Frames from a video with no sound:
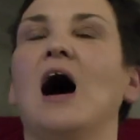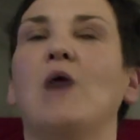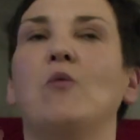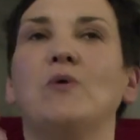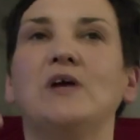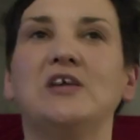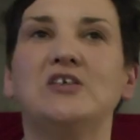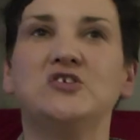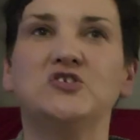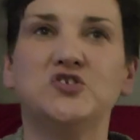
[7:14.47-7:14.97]
and
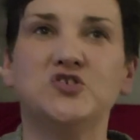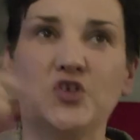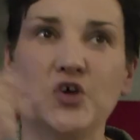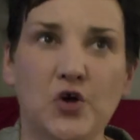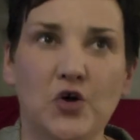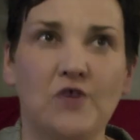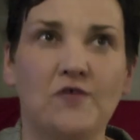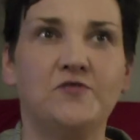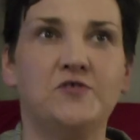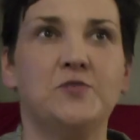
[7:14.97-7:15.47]
we
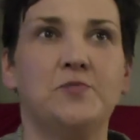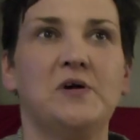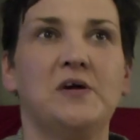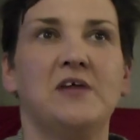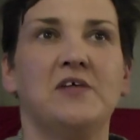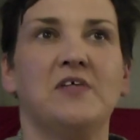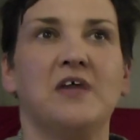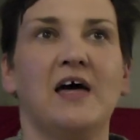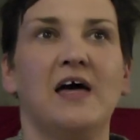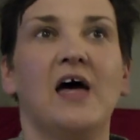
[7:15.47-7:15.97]
deserve to
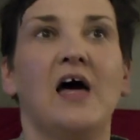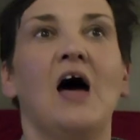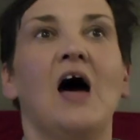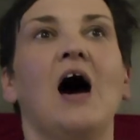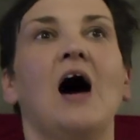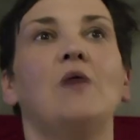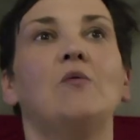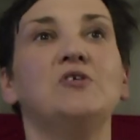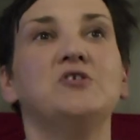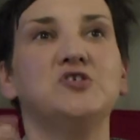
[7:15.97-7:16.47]
be there,
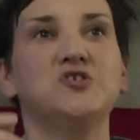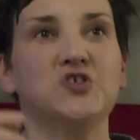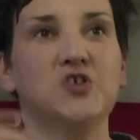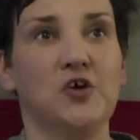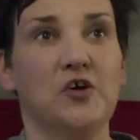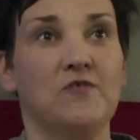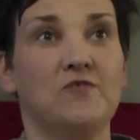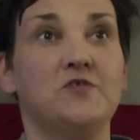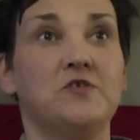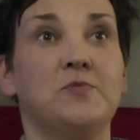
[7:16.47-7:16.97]
and we
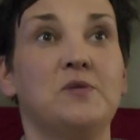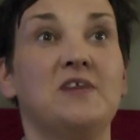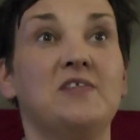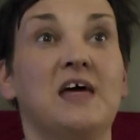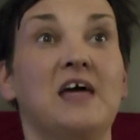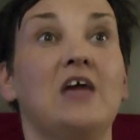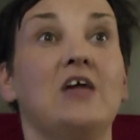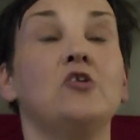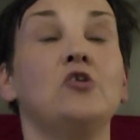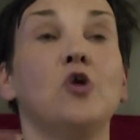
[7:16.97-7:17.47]
deserve to be
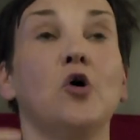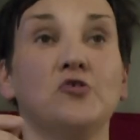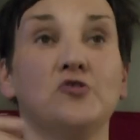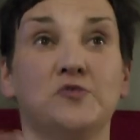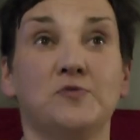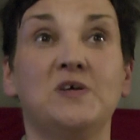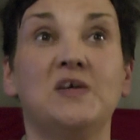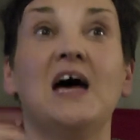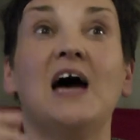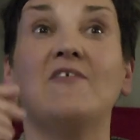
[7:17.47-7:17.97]
there, not
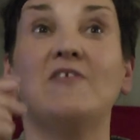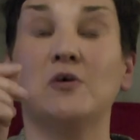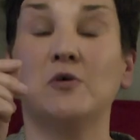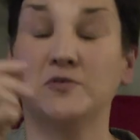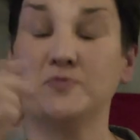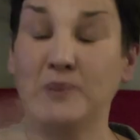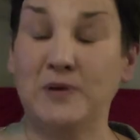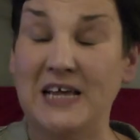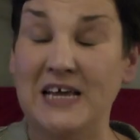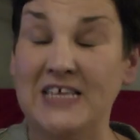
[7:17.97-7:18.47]
to be have
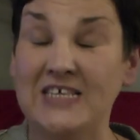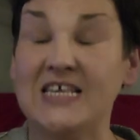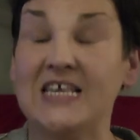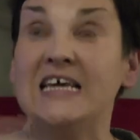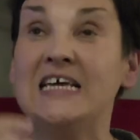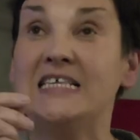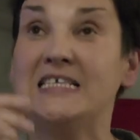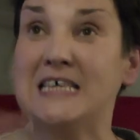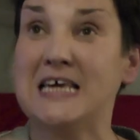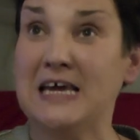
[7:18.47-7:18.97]
our place
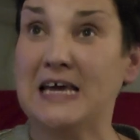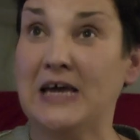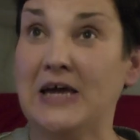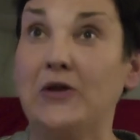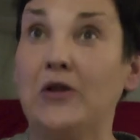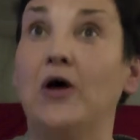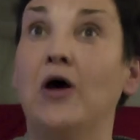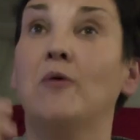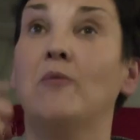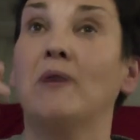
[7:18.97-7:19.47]

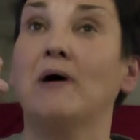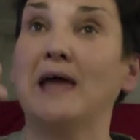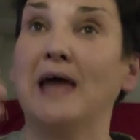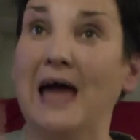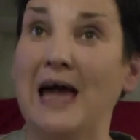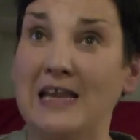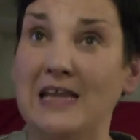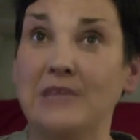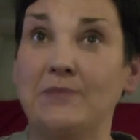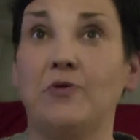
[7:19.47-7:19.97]
taken by
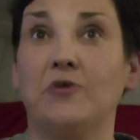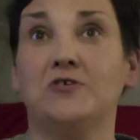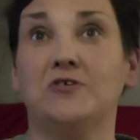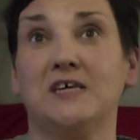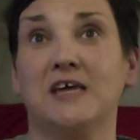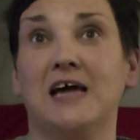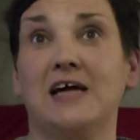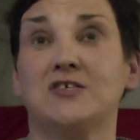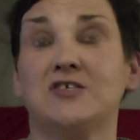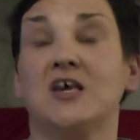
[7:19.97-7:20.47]

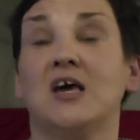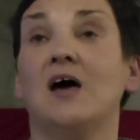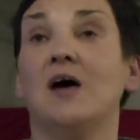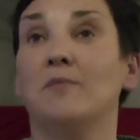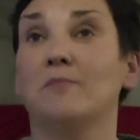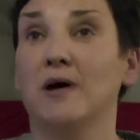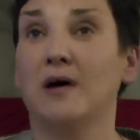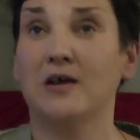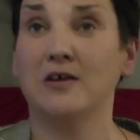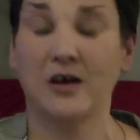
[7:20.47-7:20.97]
anybody else.
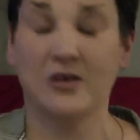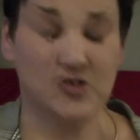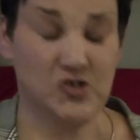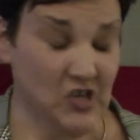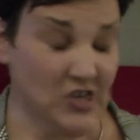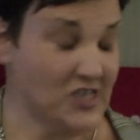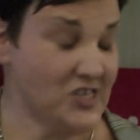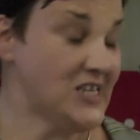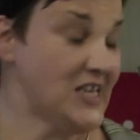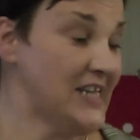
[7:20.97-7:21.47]
But I'd
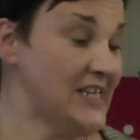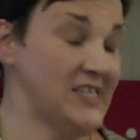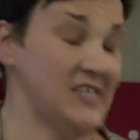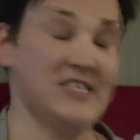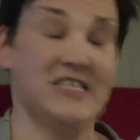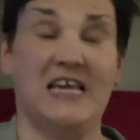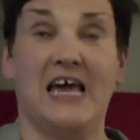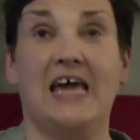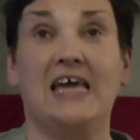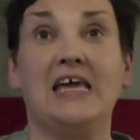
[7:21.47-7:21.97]
just like to
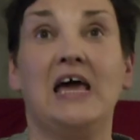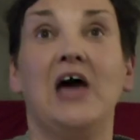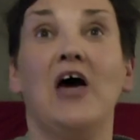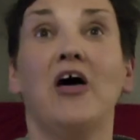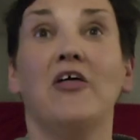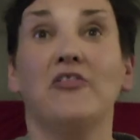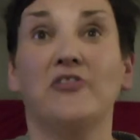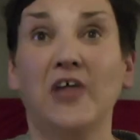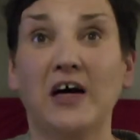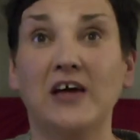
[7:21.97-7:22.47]
say
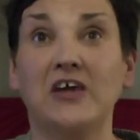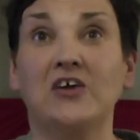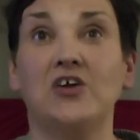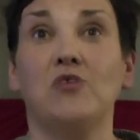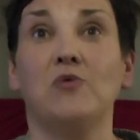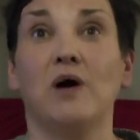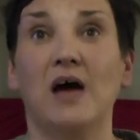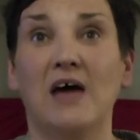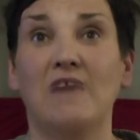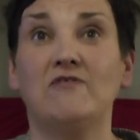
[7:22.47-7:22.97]
thank
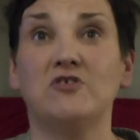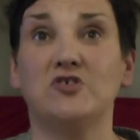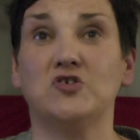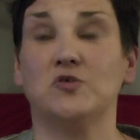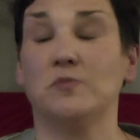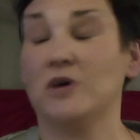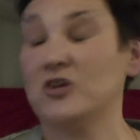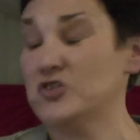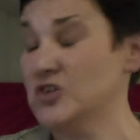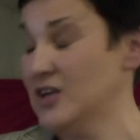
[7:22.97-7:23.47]
you ever
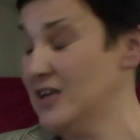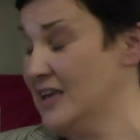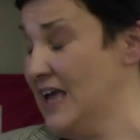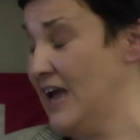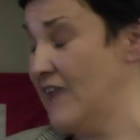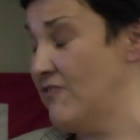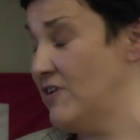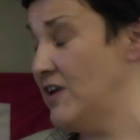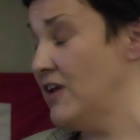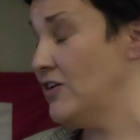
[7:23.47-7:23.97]
so much.
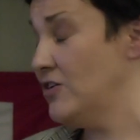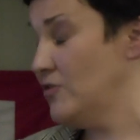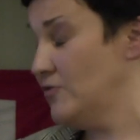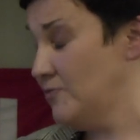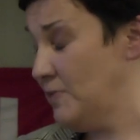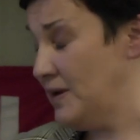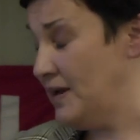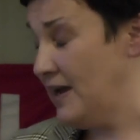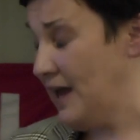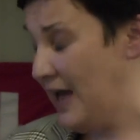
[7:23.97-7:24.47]
Kerry,
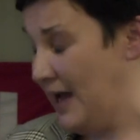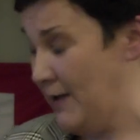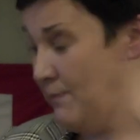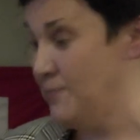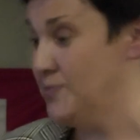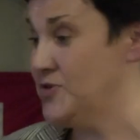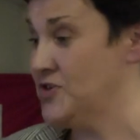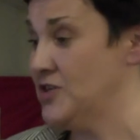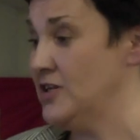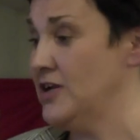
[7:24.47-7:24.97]
you've been an
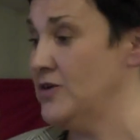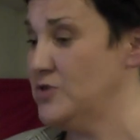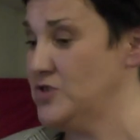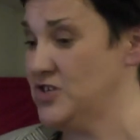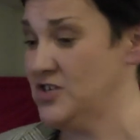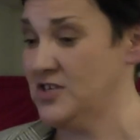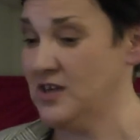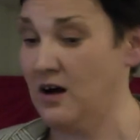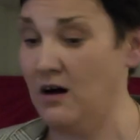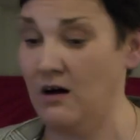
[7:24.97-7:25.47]
absolute
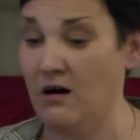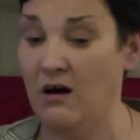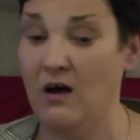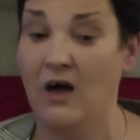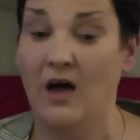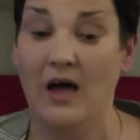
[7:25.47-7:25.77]
star.